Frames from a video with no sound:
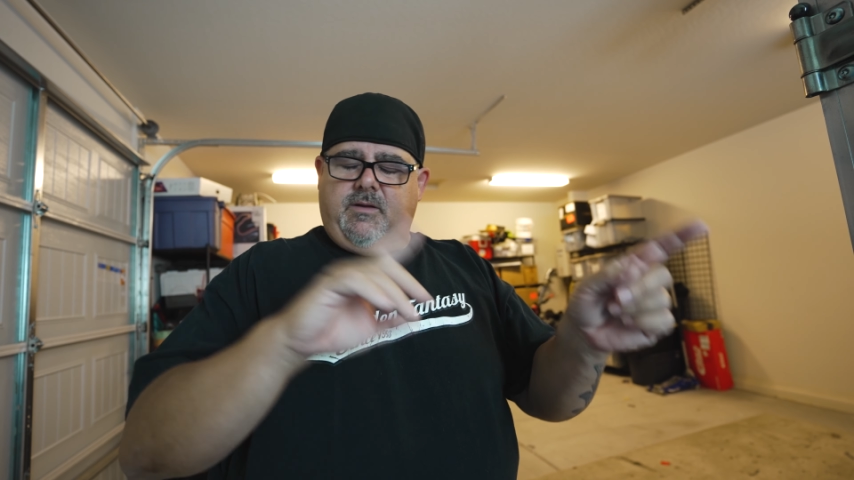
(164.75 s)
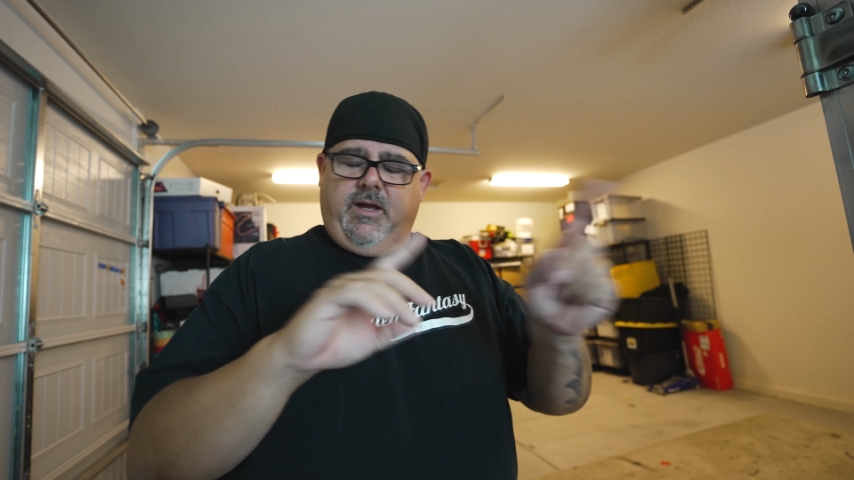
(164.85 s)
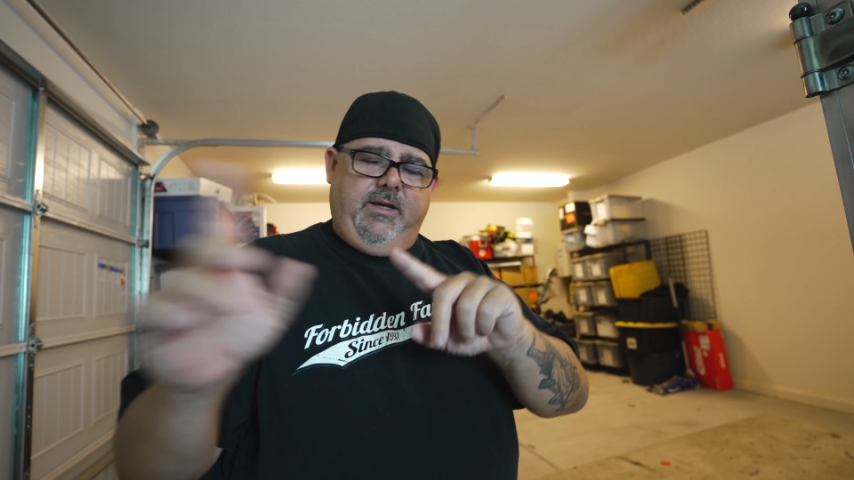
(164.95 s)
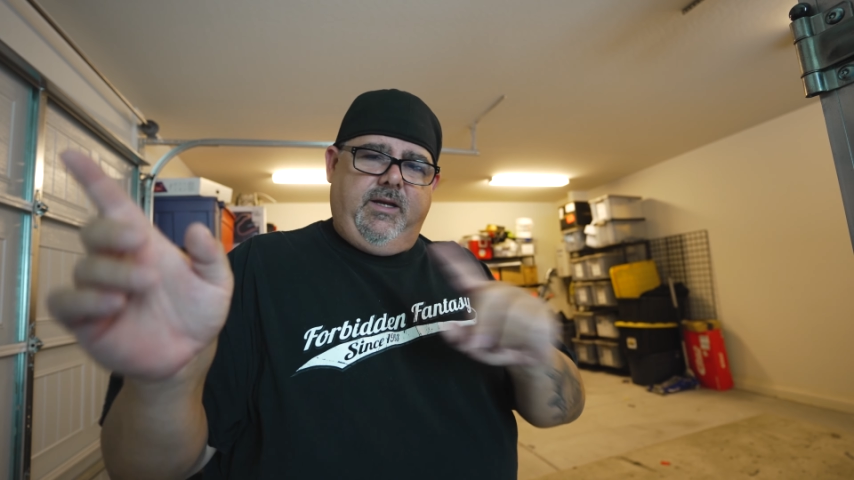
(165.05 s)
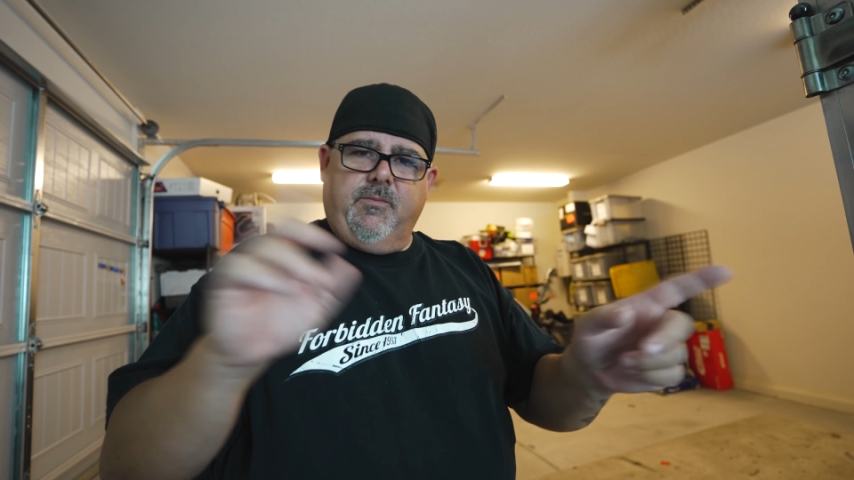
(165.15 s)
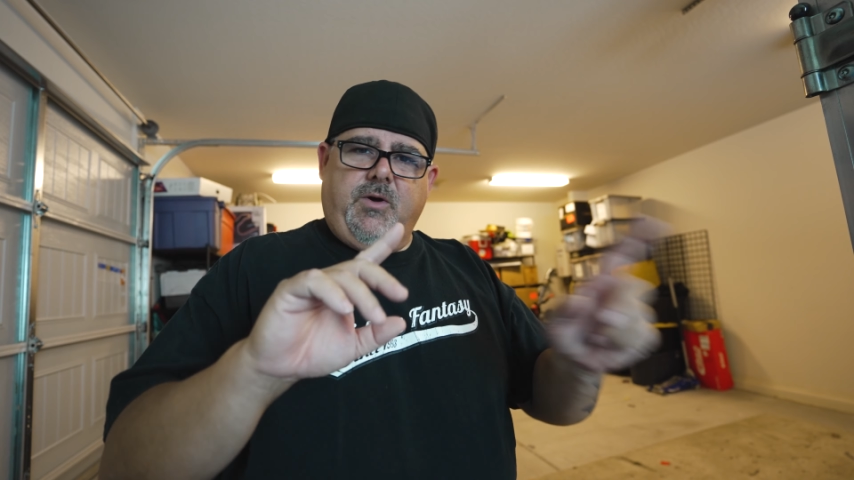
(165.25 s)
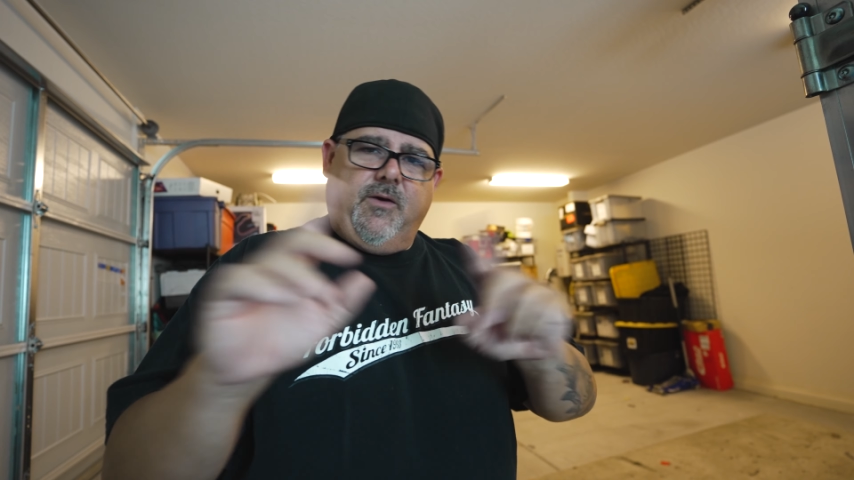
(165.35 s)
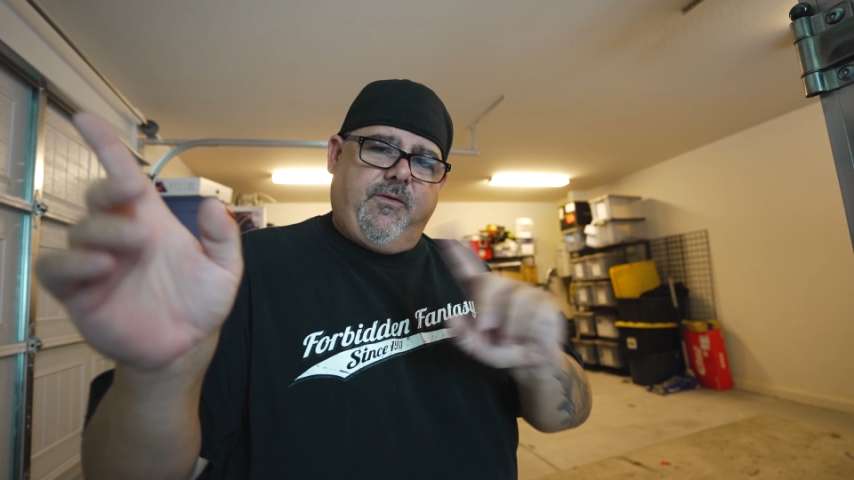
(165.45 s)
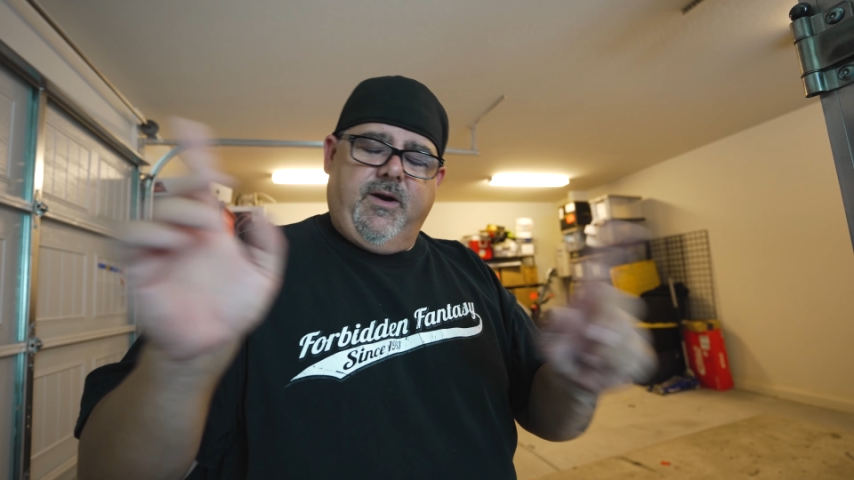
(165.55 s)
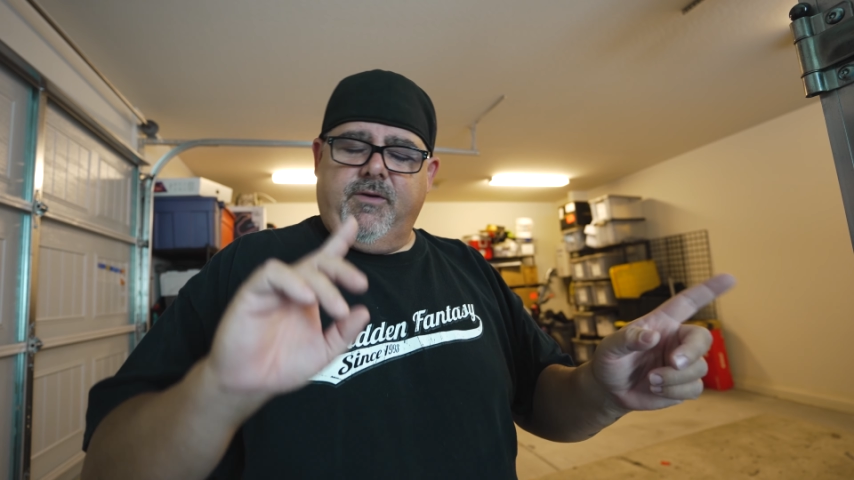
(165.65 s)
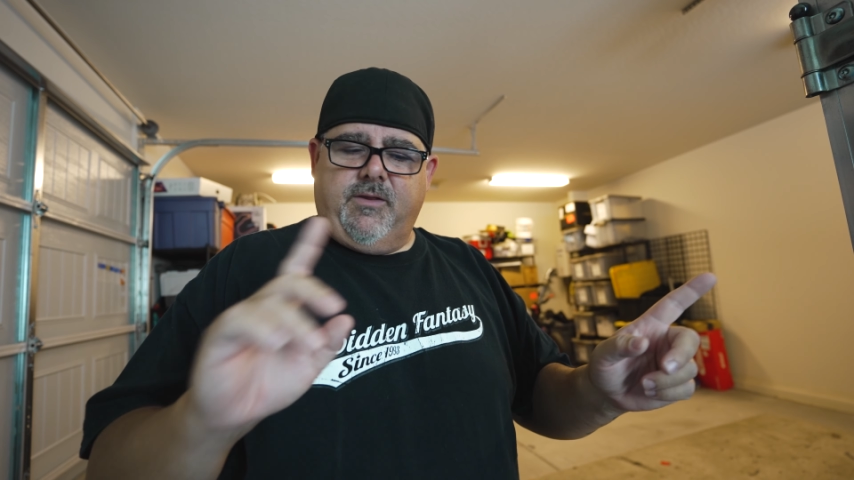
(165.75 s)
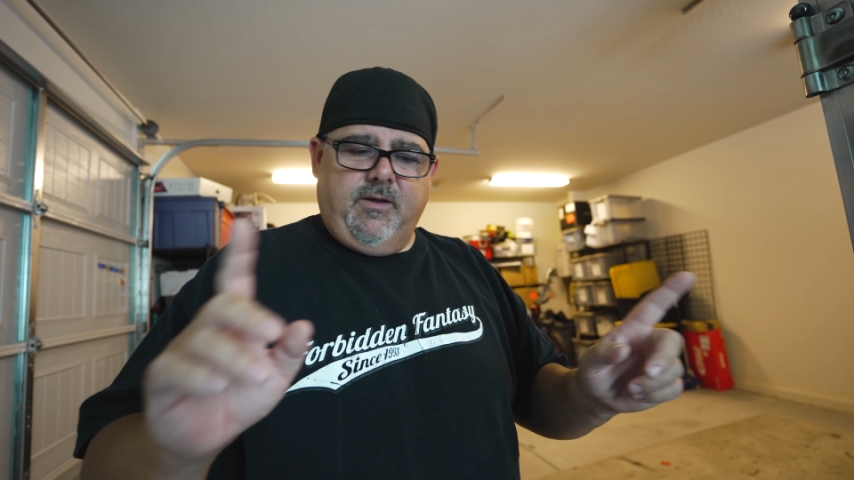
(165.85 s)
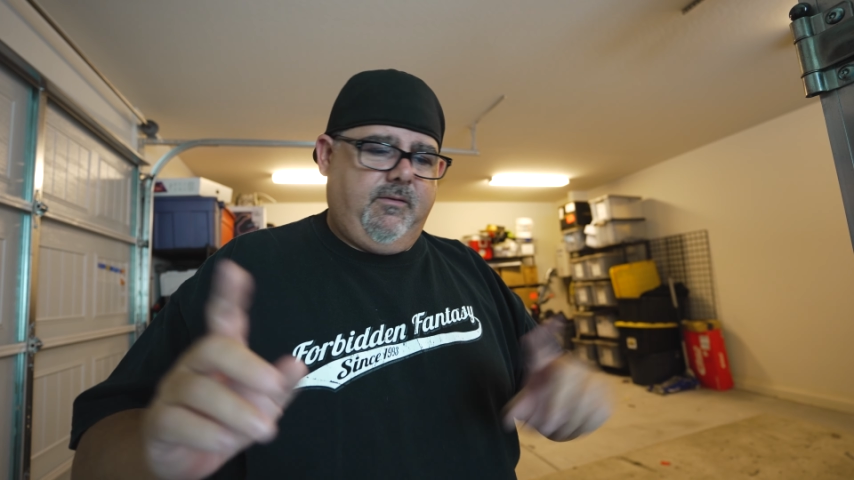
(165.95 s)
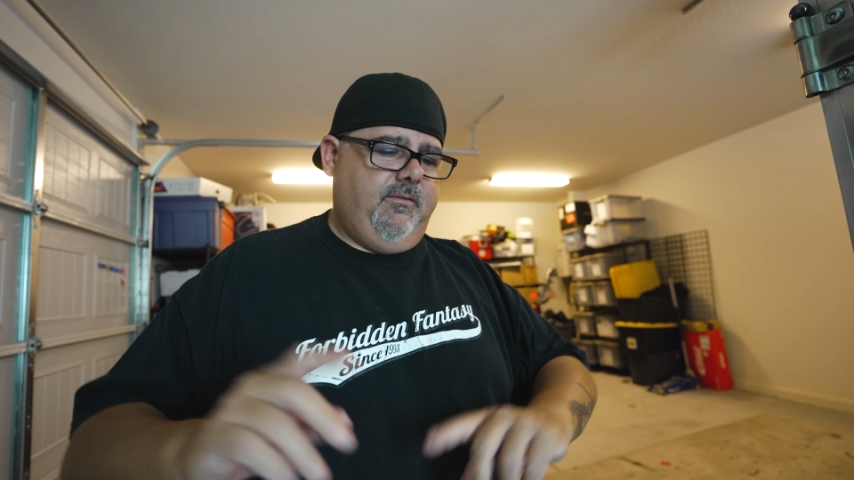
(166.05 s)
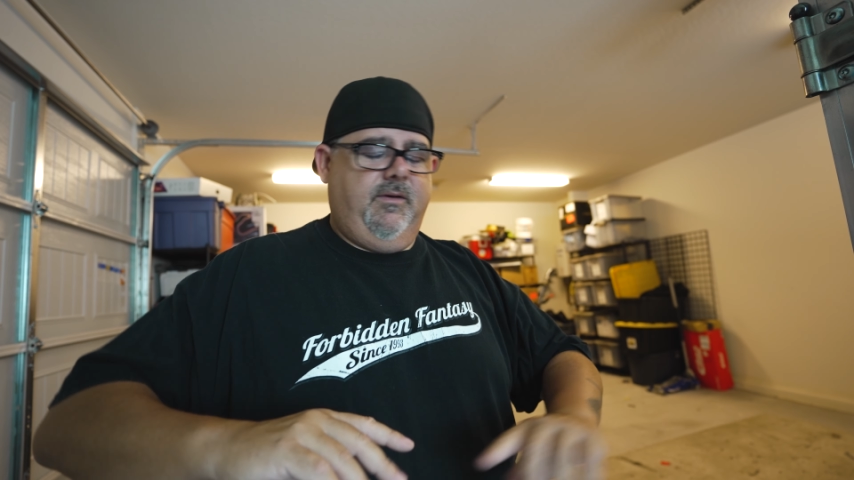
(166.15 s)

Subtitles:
I need them all for everything.